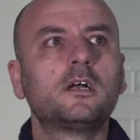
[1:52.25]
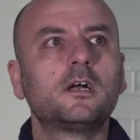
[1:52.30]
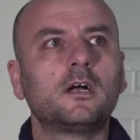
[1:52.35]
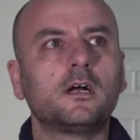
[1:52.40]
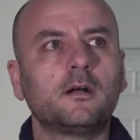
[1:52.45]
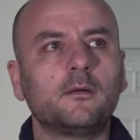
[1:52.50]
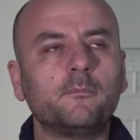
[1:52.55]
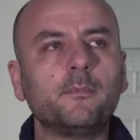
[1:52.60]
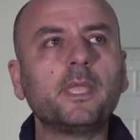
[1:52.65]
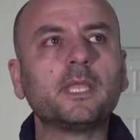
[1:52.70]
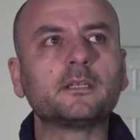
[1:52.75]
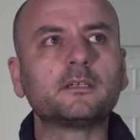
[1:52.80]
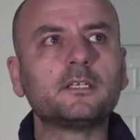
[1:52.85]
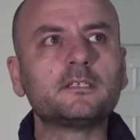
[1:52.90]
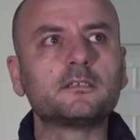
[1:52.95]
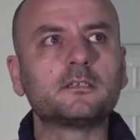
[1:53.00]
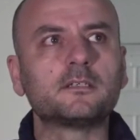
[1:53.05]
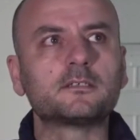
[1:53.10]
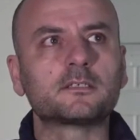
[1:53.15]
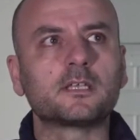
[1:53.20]
uh, main
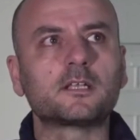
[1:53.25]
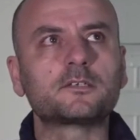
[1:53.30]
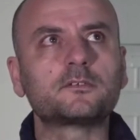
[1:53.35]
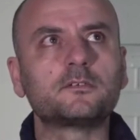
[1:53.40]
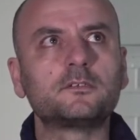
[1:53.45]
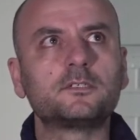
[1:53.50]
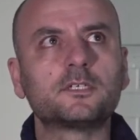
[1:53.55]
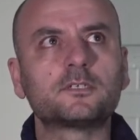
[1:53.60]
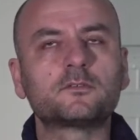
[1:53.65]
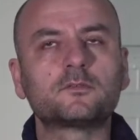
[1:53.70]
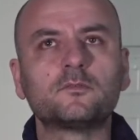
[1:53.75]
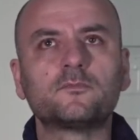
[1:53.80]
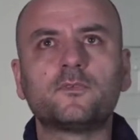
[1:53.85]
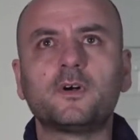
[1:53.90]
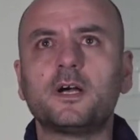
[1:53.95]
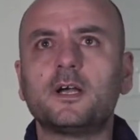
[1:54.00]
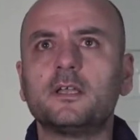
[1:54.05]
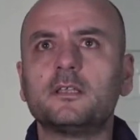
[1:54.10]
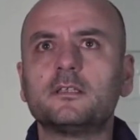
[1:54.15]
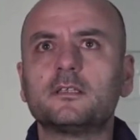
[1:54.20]
reason is actually just to
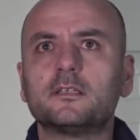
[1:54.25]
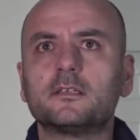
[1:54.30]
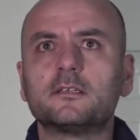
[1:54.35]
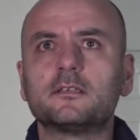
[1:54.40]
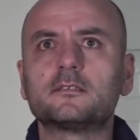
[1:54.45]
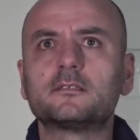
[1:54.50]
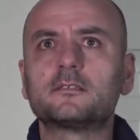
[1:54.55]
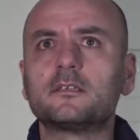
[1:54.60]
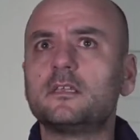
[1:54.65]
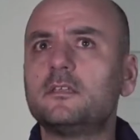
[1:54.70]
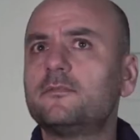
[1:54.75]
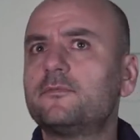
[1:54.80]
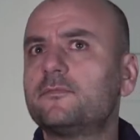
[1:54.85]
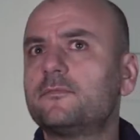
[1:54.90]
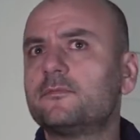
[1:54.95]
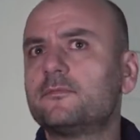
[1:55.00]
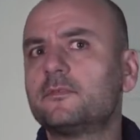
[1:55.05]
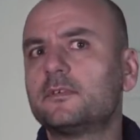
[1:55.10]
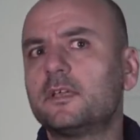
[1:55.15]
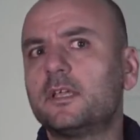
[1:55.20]
find a
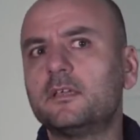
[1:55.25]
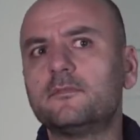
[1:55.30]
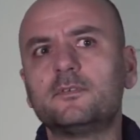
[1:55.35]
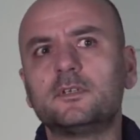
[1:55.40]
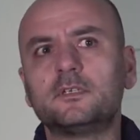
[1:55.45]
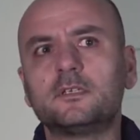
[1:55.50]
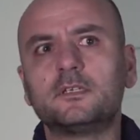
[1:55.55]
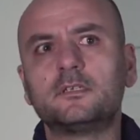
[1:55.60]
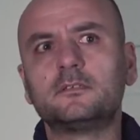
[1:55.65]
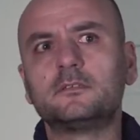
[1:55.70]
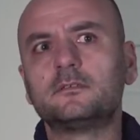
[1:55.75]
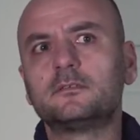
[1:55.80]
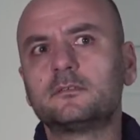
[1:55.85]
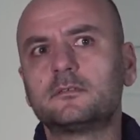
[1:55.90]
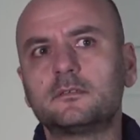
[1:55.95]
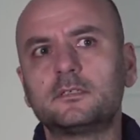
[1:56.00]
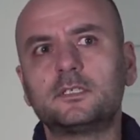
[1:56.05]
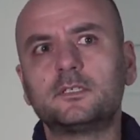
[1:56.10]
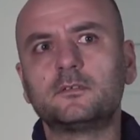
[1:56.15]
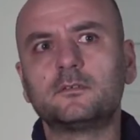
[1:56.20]
safe haven and,
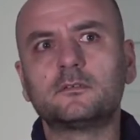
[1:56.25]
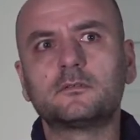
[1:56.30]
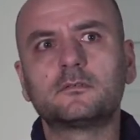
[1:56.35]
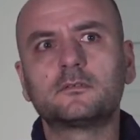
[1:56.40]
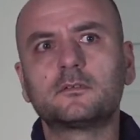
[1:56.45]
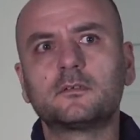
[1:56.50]
you know,